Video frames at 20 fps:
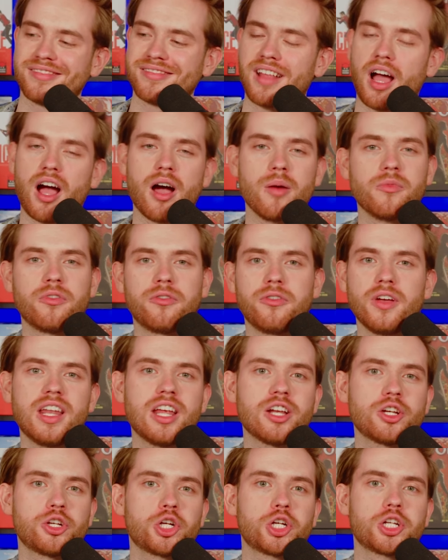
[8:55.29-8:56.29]
I'm
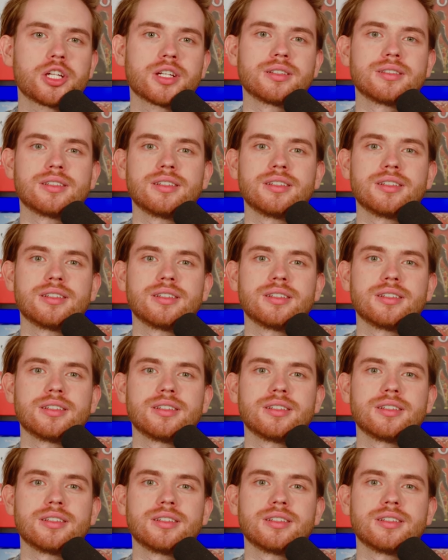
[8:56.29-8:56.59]
finished.